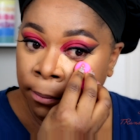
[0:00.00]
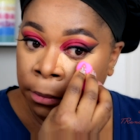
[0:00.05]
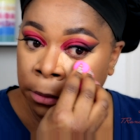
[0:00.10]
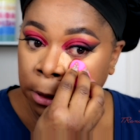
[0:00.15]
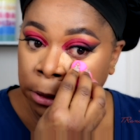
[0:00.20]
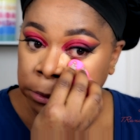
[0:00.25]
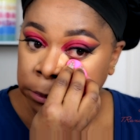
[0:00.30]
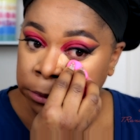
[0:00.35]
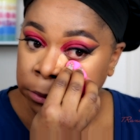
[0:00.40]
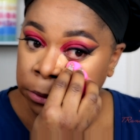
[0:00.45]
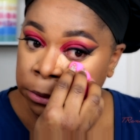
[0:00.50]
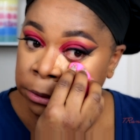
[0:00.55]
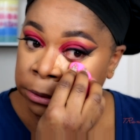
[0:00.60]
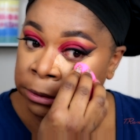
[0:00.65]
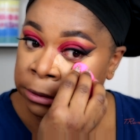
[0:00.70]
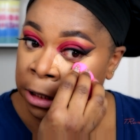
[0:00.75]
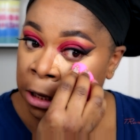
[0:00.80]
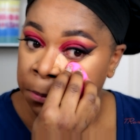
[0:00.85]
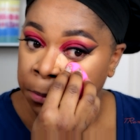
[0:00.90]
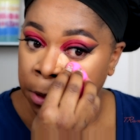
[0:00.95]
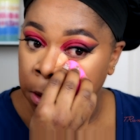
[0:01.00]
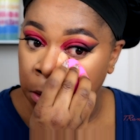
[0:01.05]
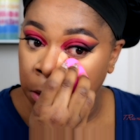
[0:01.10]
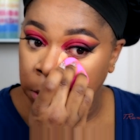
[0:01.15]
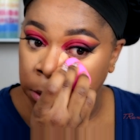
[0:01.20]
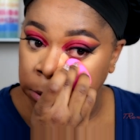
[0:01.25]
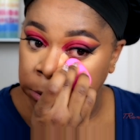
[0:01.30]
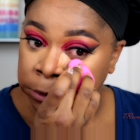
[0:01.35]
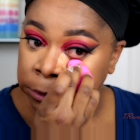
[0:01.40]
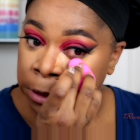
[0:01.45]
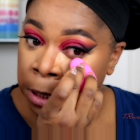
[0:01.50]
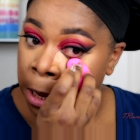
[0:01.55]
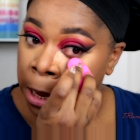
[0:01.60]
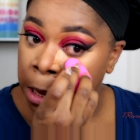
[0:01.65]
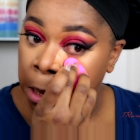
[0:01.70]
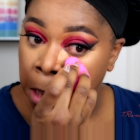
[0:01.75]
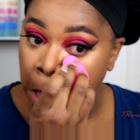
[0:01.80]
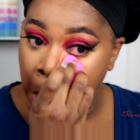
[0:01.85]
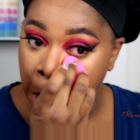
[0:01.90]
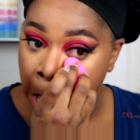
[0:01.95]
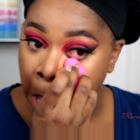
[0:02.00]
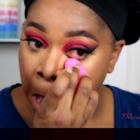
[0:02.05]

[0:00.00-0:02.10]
Just the same thing on this side.